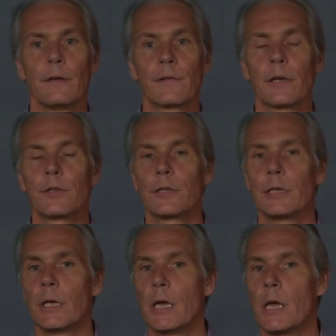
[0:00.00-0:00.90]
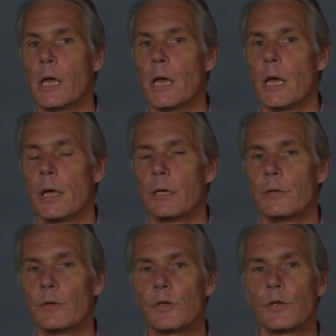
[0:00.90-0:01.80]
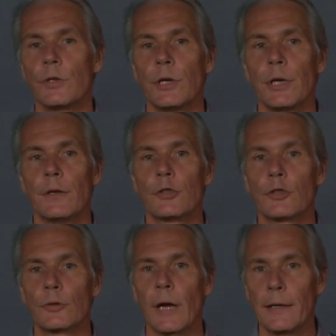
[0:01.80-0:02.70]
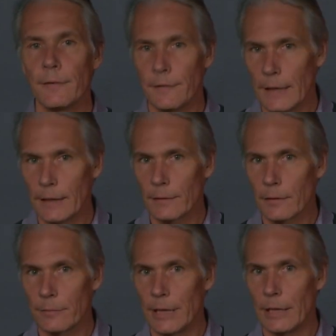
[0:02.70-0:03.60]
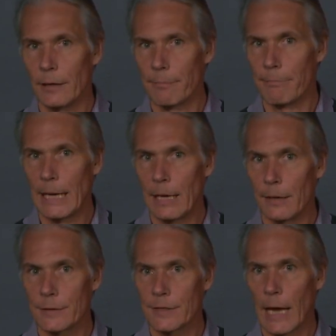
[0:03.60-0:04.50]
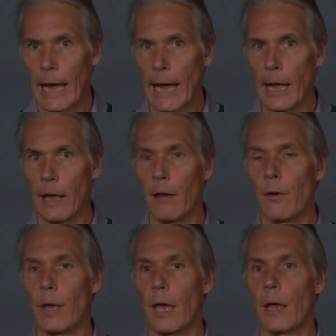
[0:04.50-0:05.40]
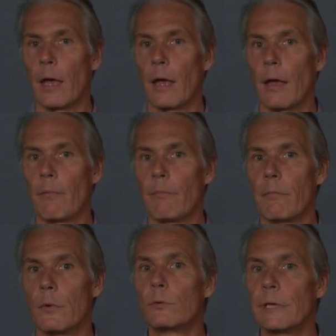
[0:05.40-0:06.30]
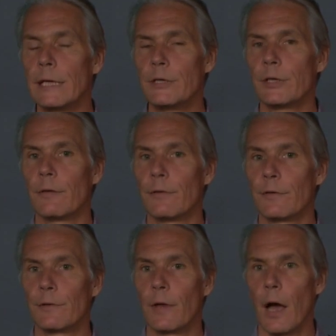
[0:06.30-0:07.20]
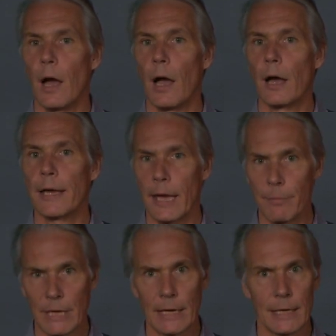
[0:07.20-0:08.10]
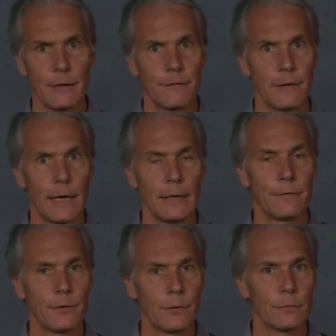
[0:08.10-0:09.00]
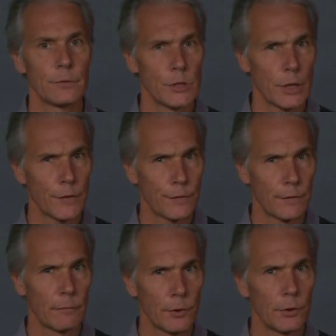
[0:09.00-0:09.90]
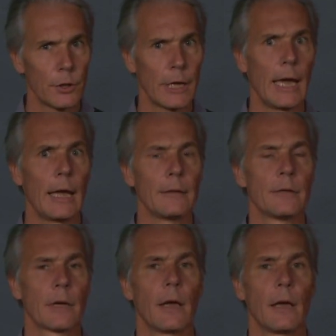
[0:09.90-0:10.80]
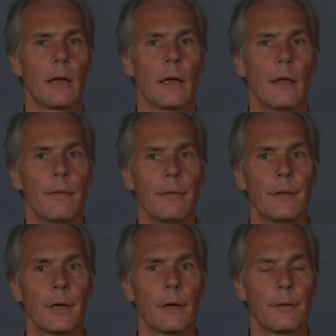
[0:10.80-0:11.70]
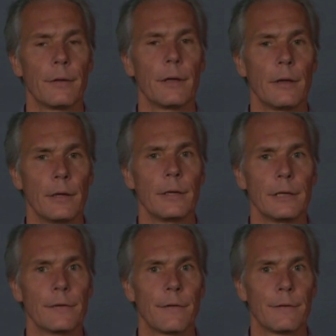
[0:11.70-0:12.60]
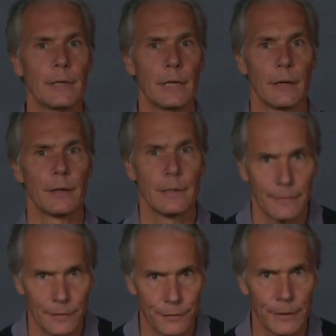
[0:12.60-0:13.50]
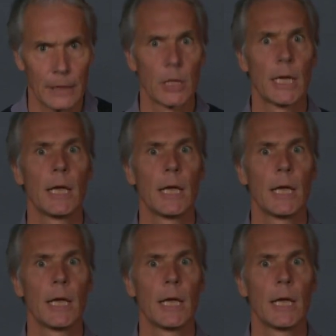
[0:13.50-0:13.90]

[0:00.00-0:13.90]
discussion, you should try to think a little bit about how regions can be identified if you just look at the lithosphere,